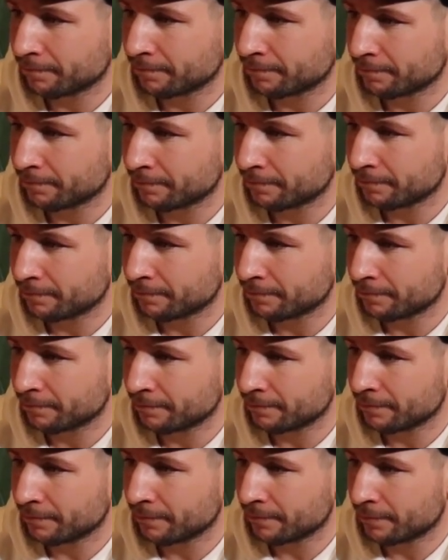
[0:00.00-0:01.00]
I Q to
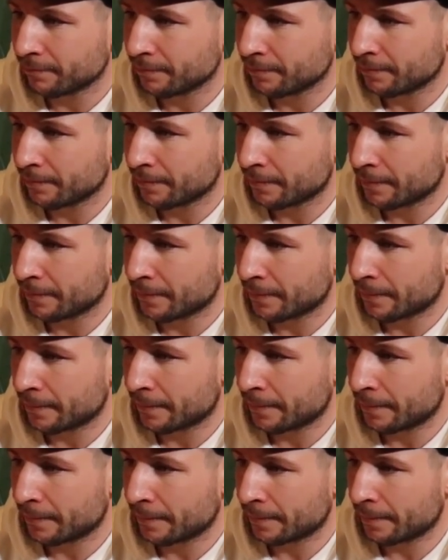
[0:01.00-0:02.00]
beat uh,
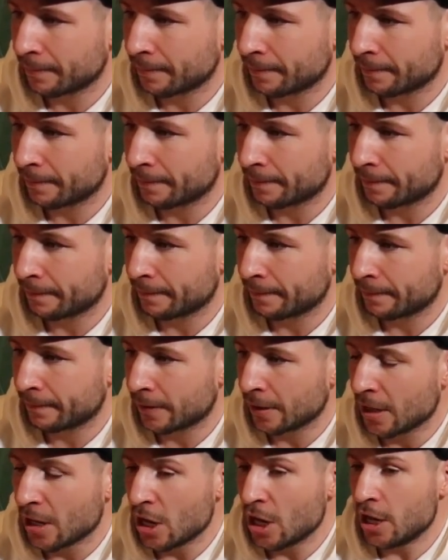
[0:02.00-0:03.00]
Canelo, or...?
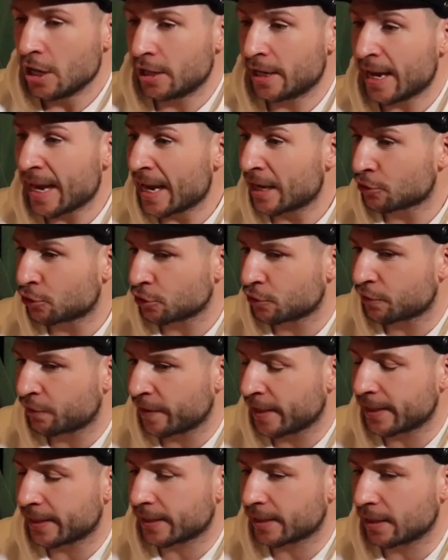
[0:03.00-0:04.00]
Yeah, I just
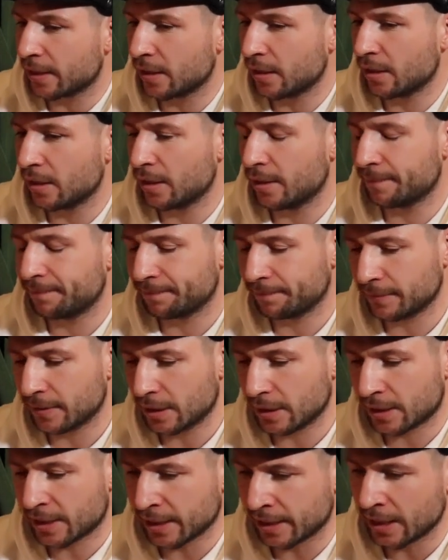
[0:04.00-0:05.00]
think
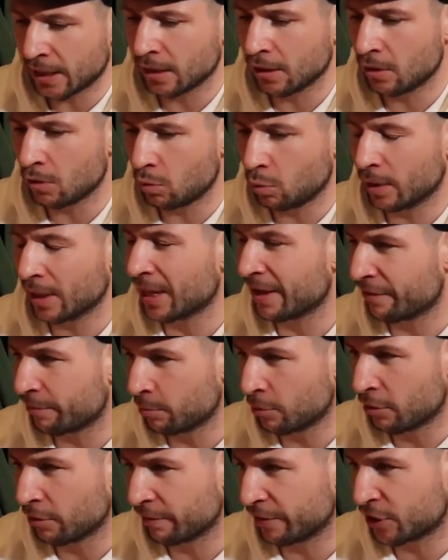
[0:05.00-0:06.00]
Canelo will have
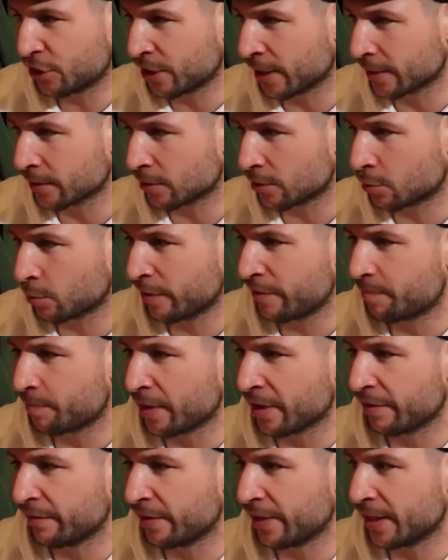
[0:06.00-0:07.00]
more of a chance with
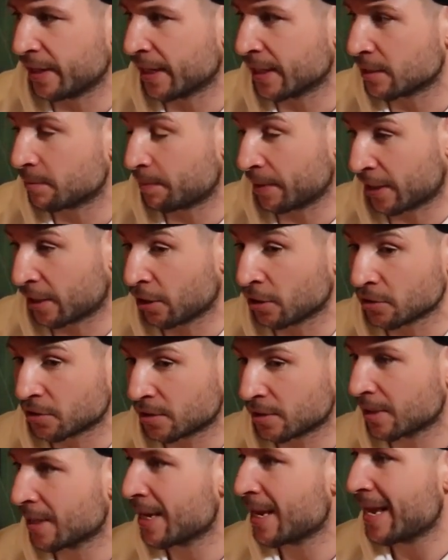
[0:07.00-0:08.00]
Benavidez
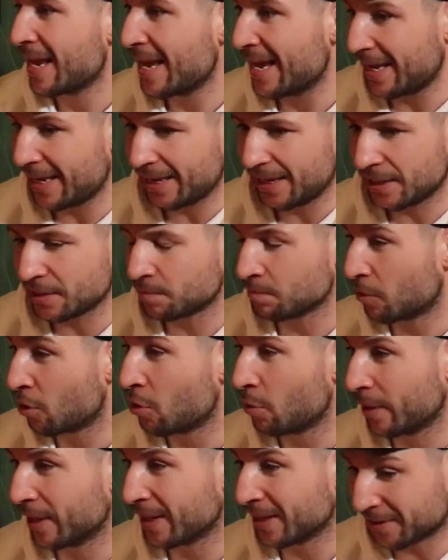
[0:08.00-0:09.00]
because he's
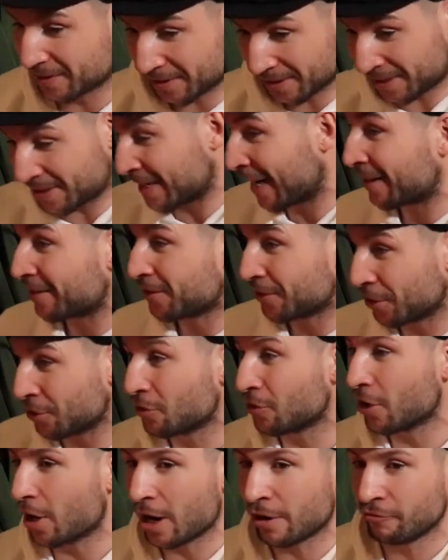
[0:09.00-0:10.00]
more willing to stand
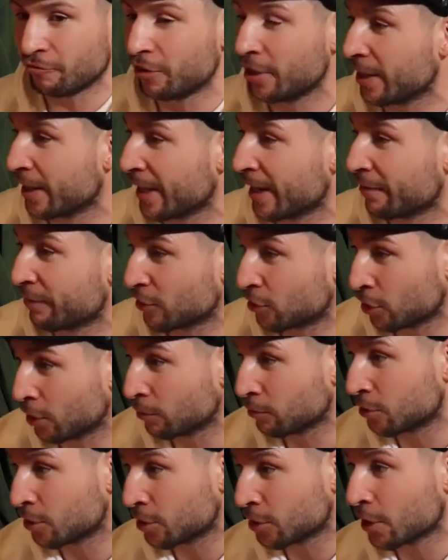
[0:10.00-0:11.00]
and, and really have a
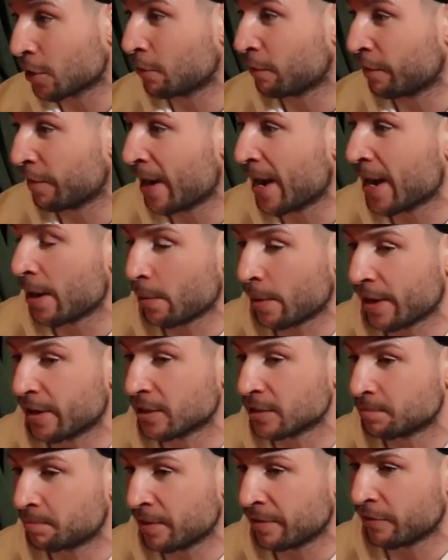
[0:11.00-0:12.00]
toe-to-toe fight,
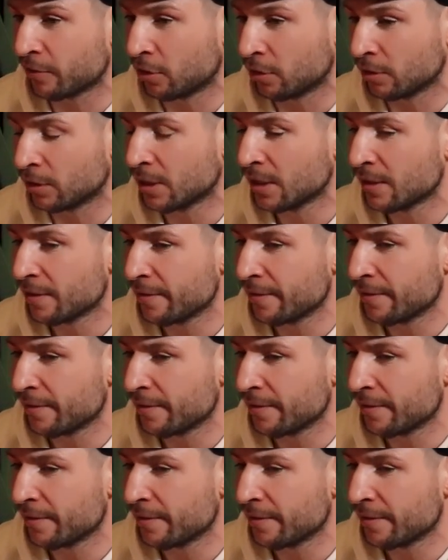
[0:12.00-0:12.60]
whereas Bivol,